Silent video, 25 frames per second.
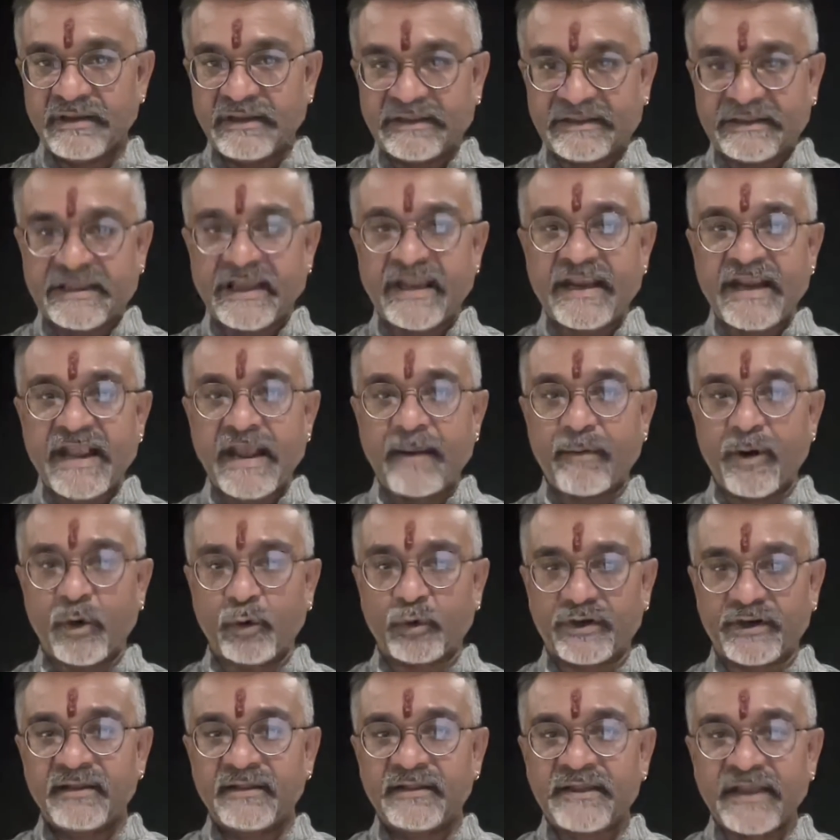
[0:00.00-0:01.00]
Think
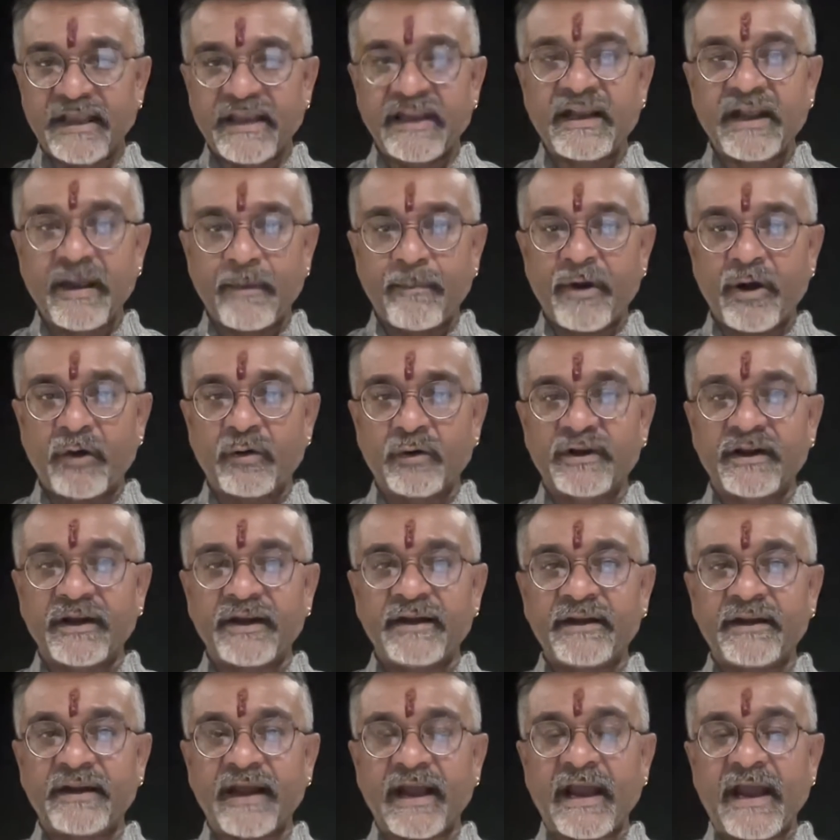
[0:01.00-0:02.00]
about
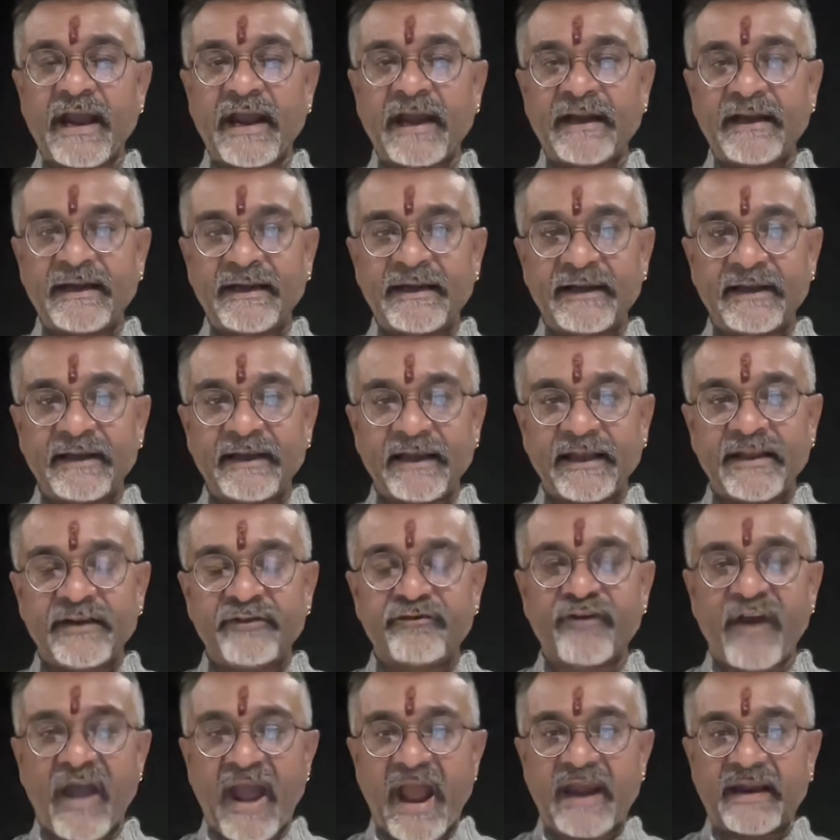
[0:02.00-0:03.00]
it, and in
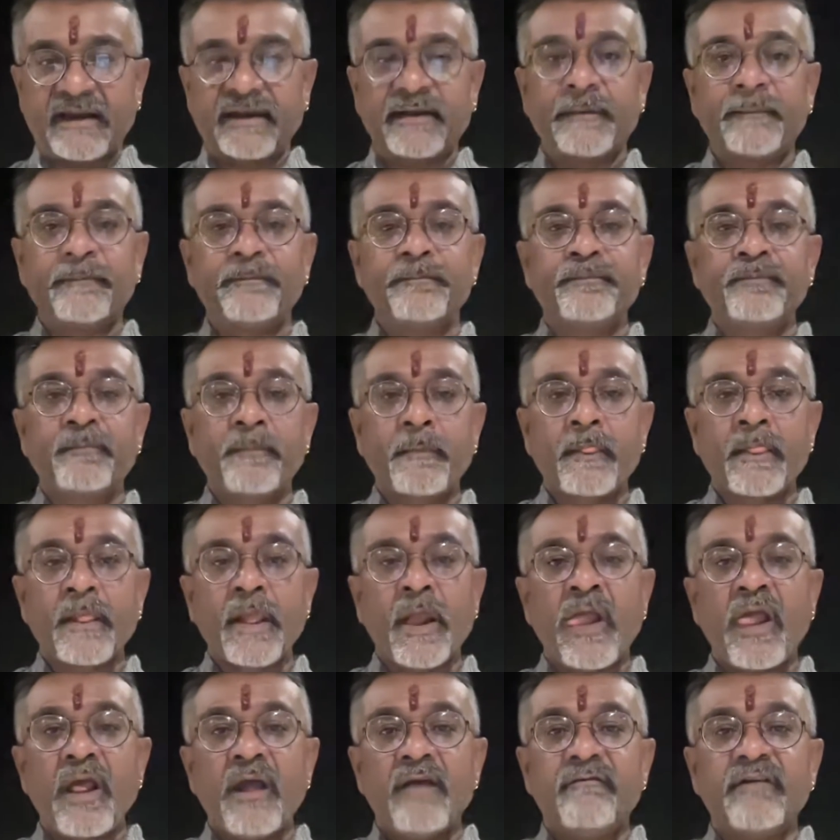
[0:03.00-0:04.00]
fact,
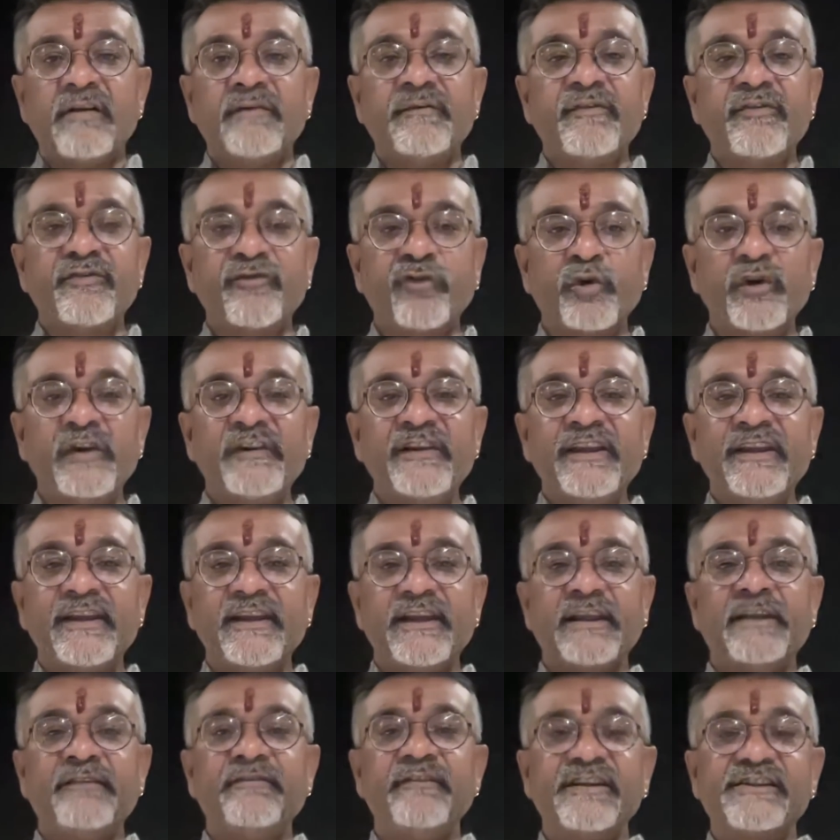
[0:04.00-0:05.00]
when we fully
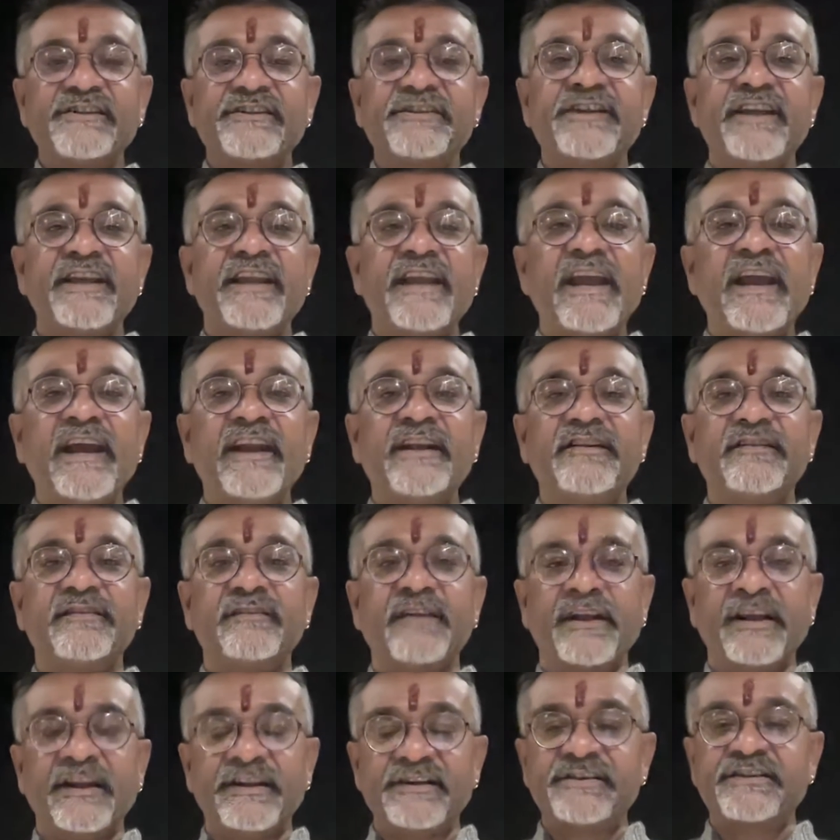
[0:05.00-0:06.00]
investigate the
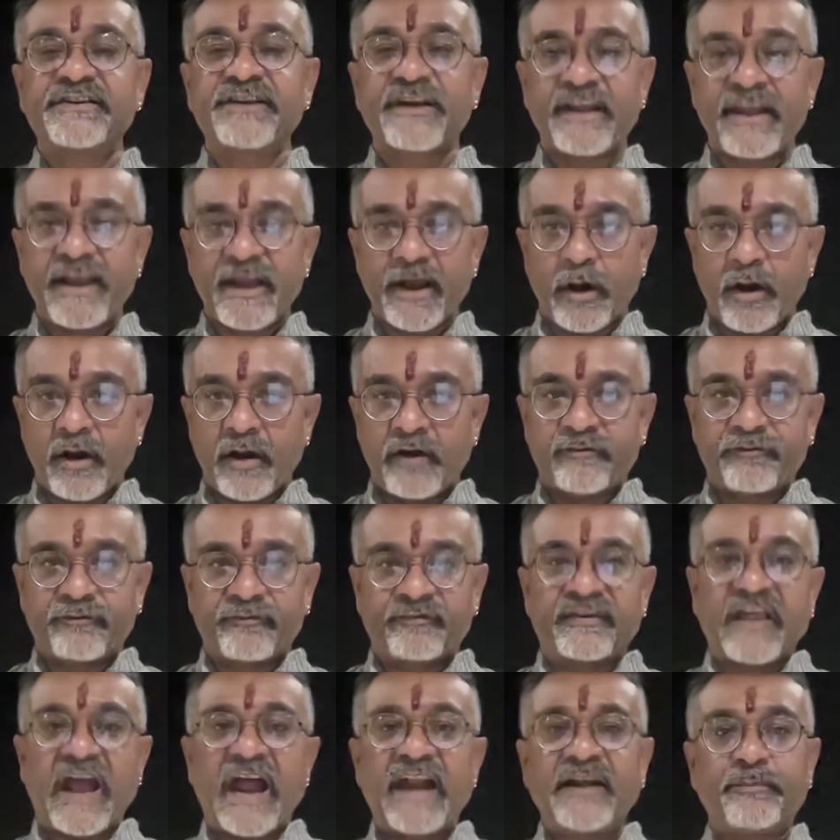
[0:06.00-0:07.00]
history of
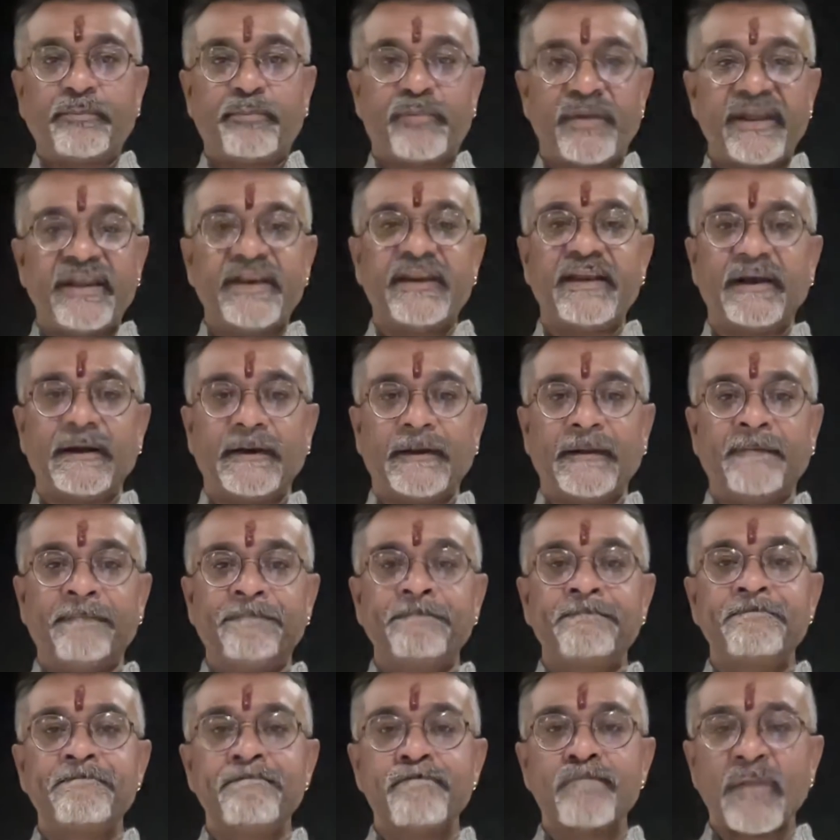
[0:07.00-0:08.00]
that period
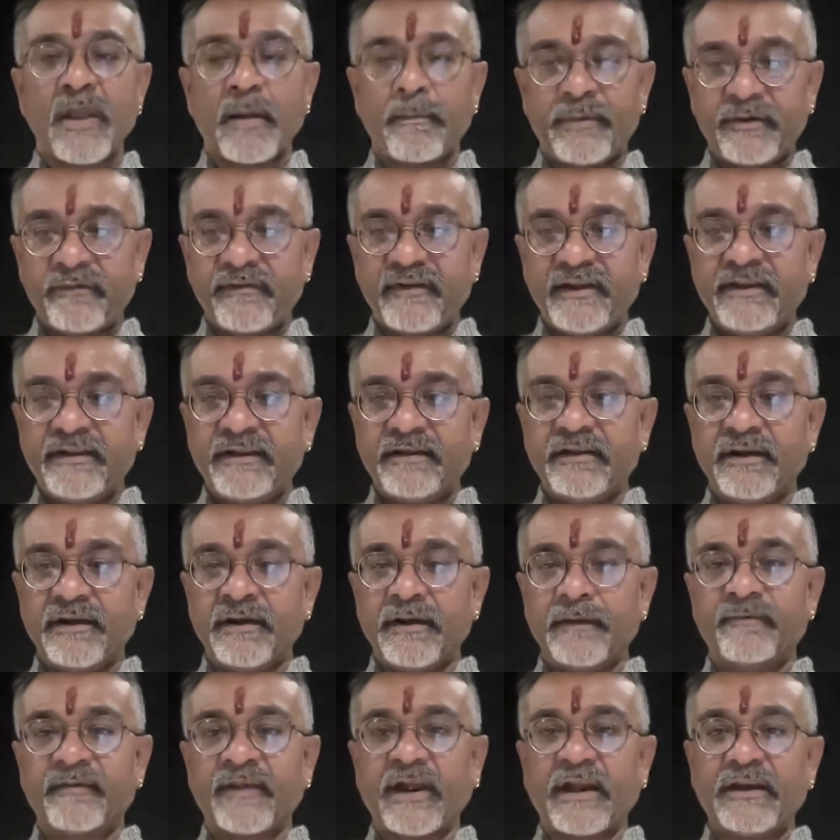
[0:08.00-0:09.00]
between
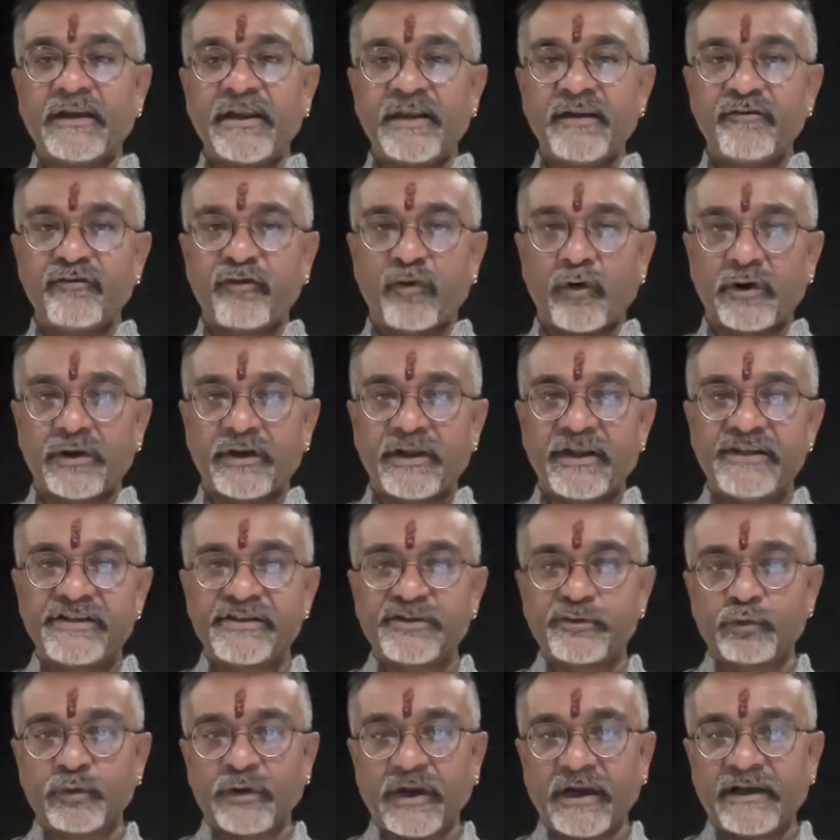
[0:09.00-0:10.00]
the
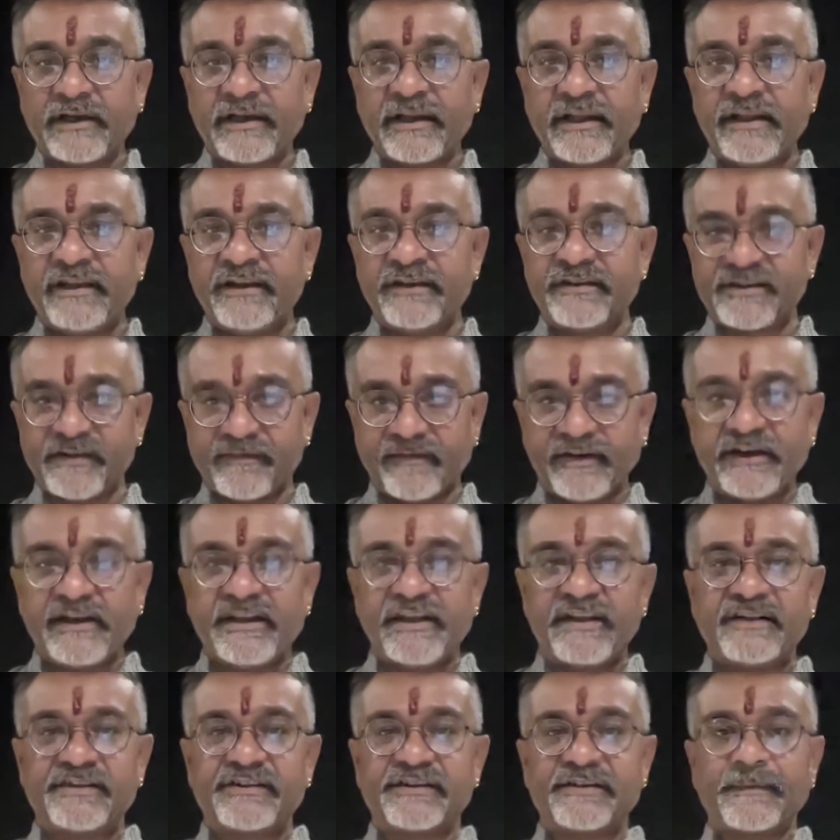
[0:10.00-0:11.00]
1940s to
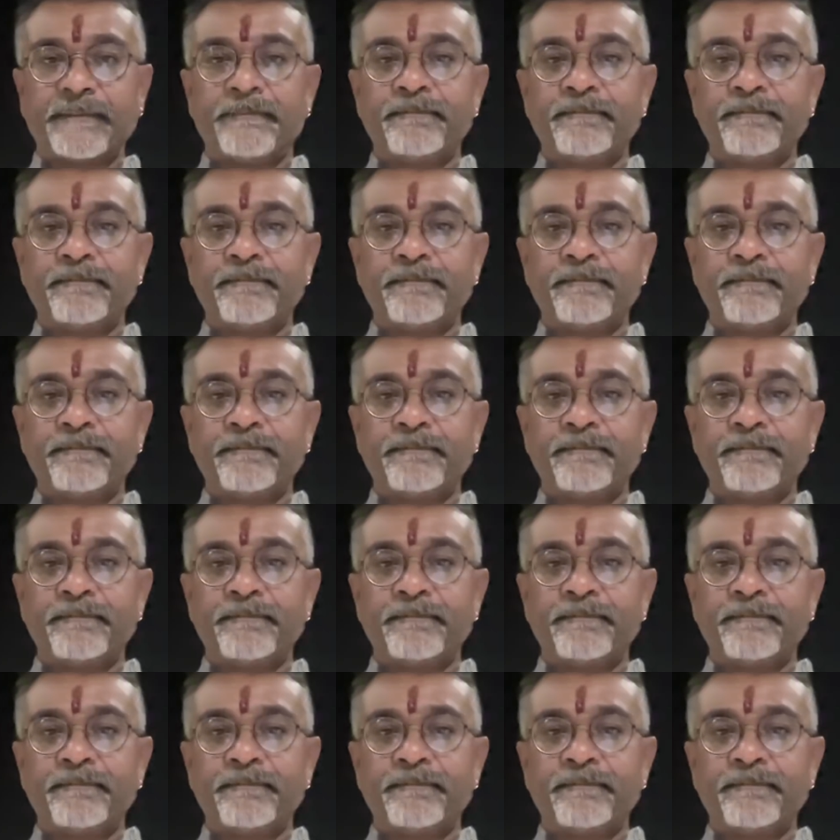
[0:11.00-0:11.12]
1970s,